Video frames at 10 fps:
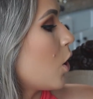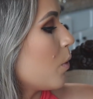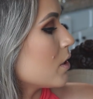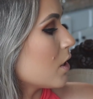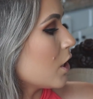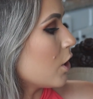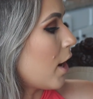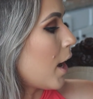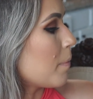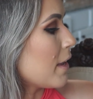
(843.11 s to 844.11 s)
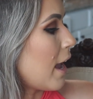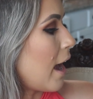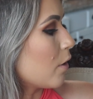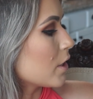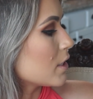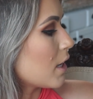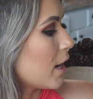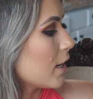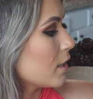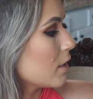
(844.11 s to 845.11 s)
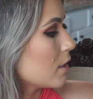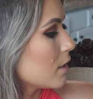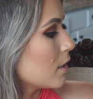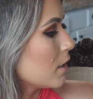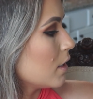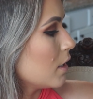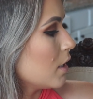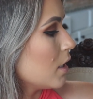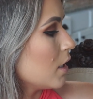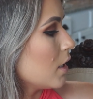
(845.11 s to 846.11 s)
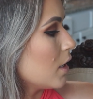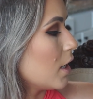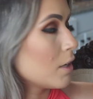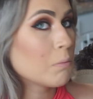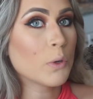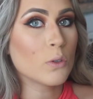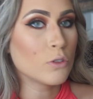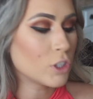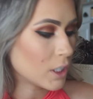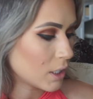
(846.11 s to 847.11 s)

you're always gonna grab the outer side and pull gently